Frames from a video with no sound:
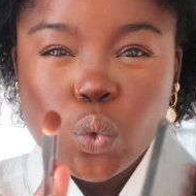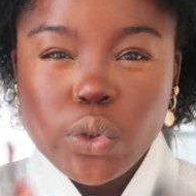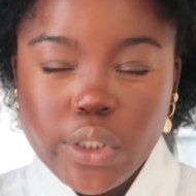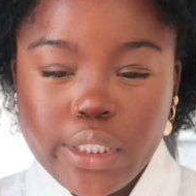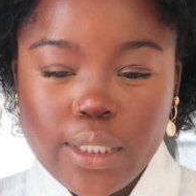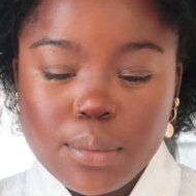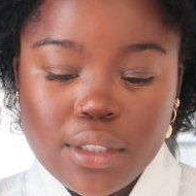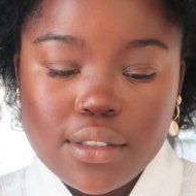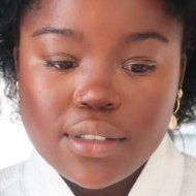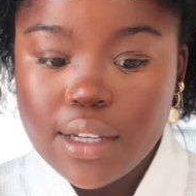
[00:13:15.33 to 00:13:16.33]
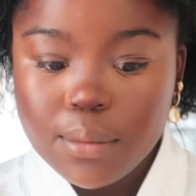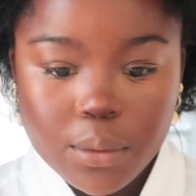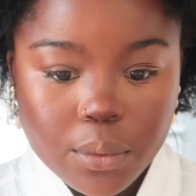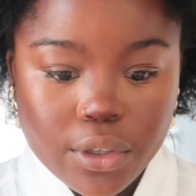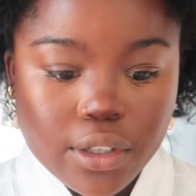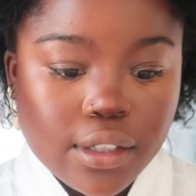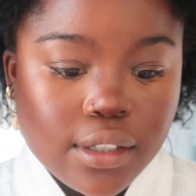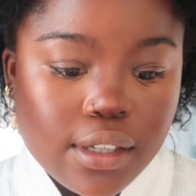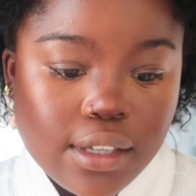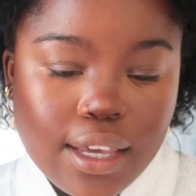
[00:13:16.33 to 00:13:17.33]
skinny, because that won't work
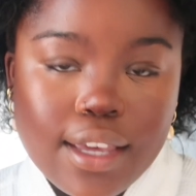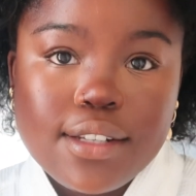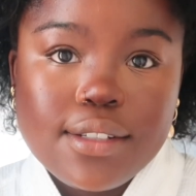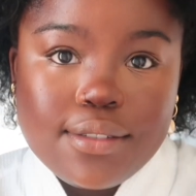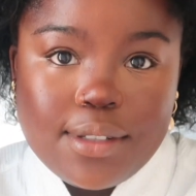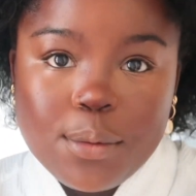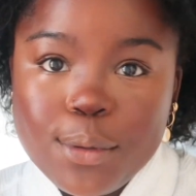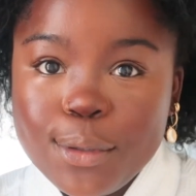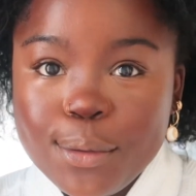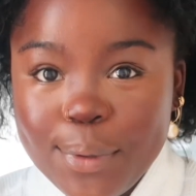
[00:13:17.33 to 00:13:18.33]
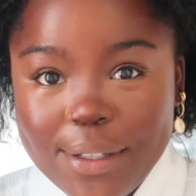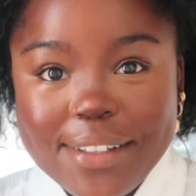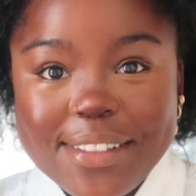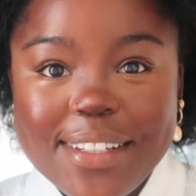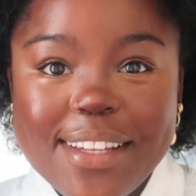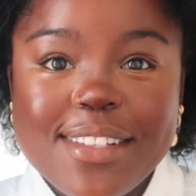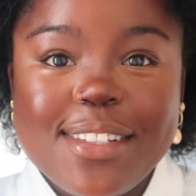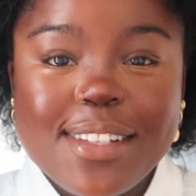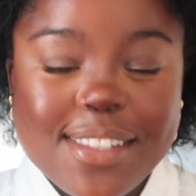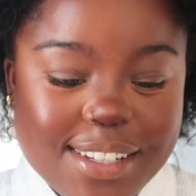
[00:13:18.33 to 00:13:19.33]
and it will look weird. It's
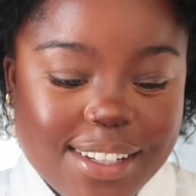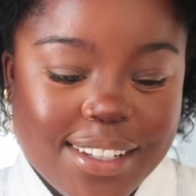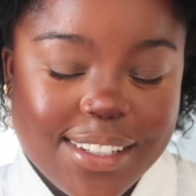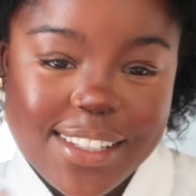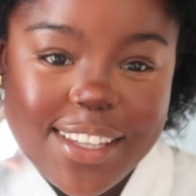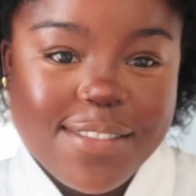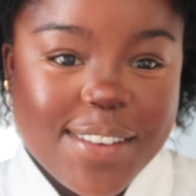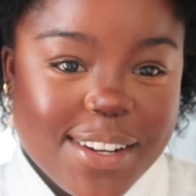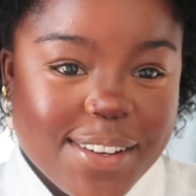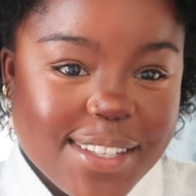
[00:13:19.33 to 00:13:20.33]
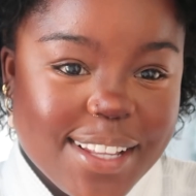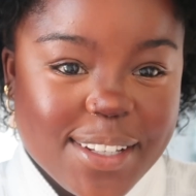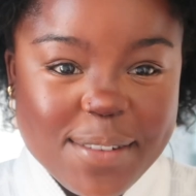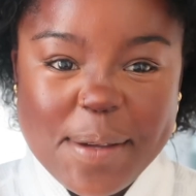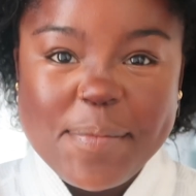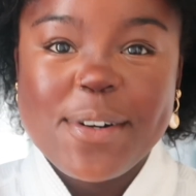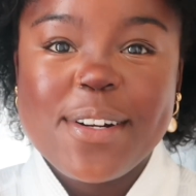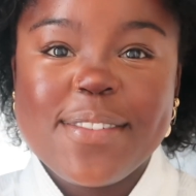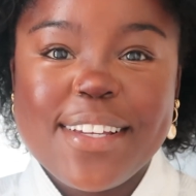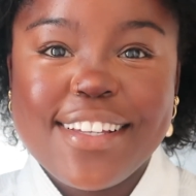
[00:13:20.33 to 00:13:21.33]
just to give my nose a little bit more
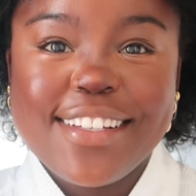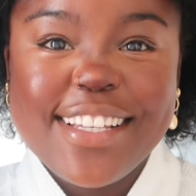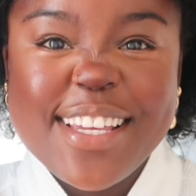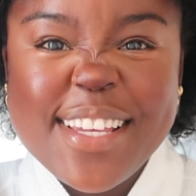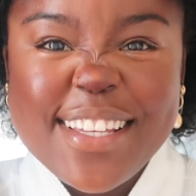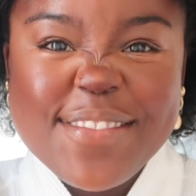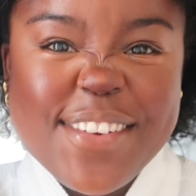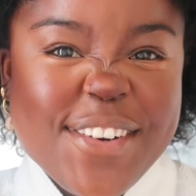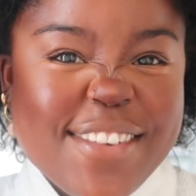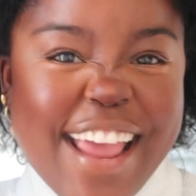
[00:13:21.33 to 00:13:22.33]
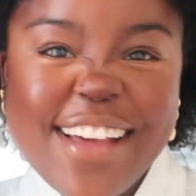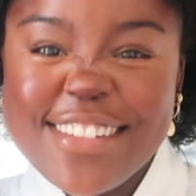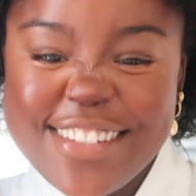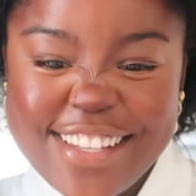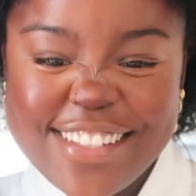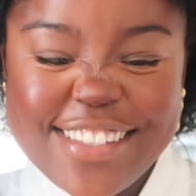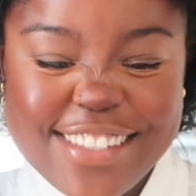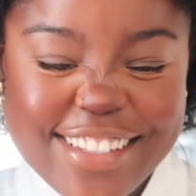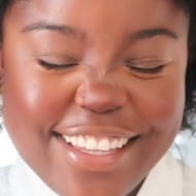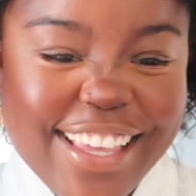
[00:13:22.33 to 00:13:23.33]
of a bit more roundness.
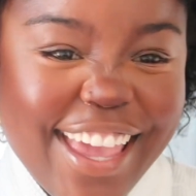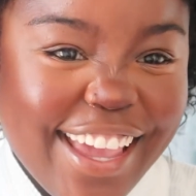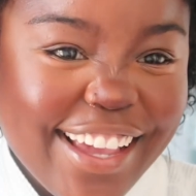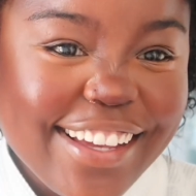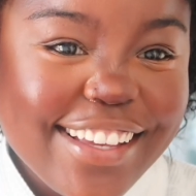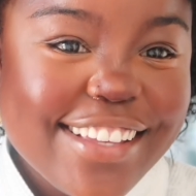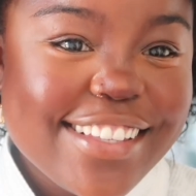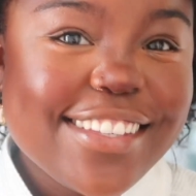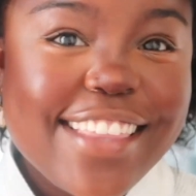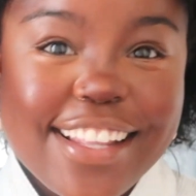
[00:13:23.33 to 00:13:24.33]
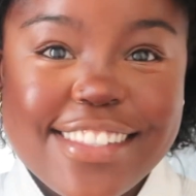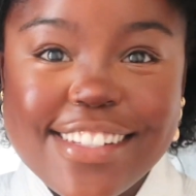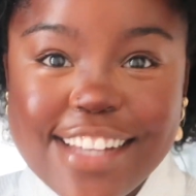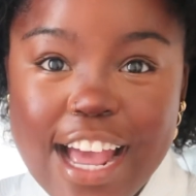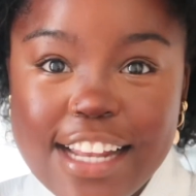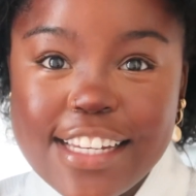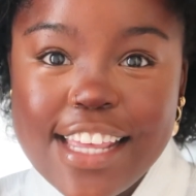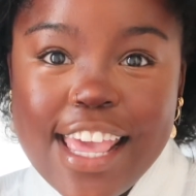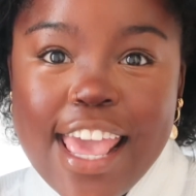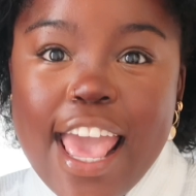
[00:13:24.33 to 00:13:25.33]
Okay, so that's done.
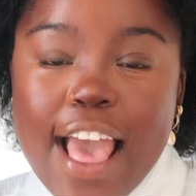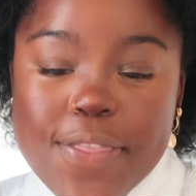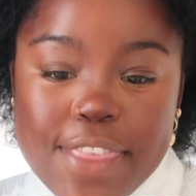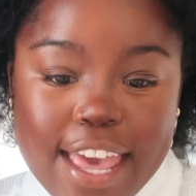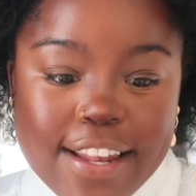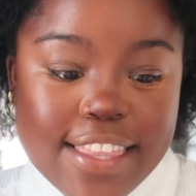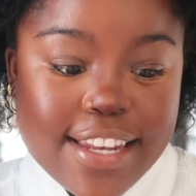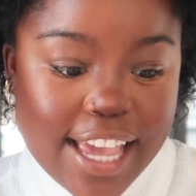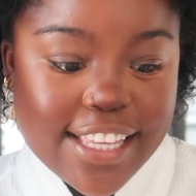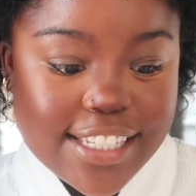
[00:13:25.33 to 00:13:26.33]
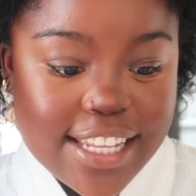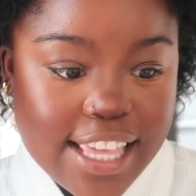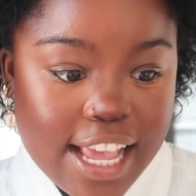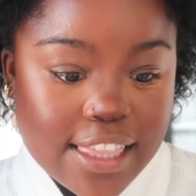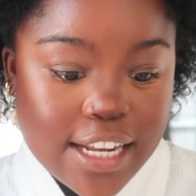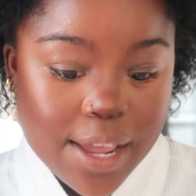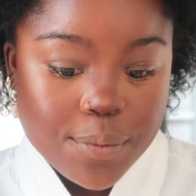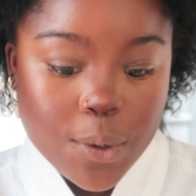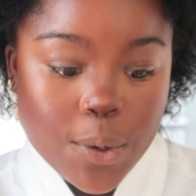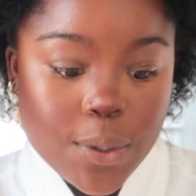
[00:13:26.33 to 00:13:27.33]
And then the next thing that I
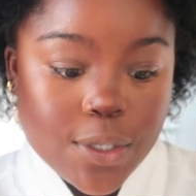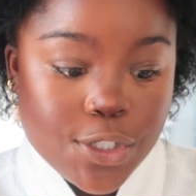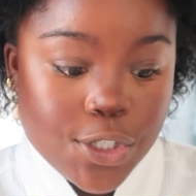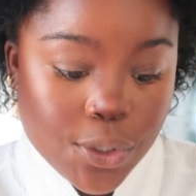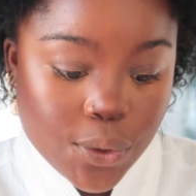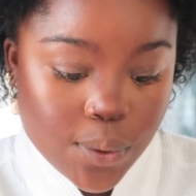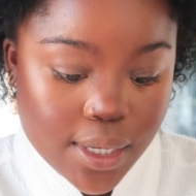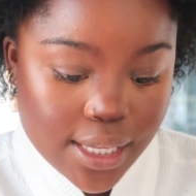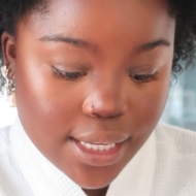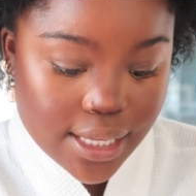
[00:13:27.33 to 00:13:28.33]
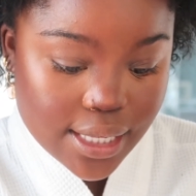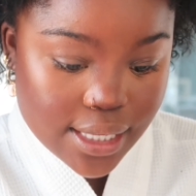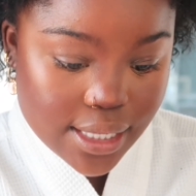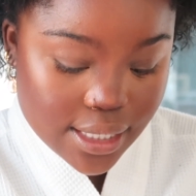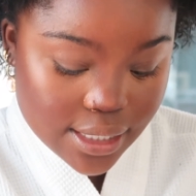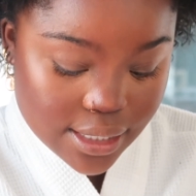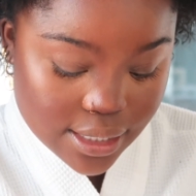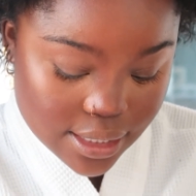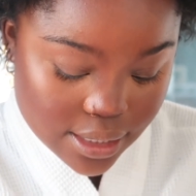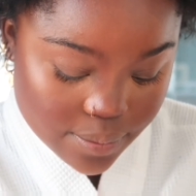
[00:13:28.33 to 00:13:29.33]
will do
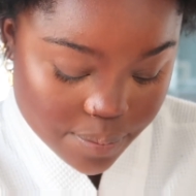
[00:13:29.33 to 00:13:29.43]
is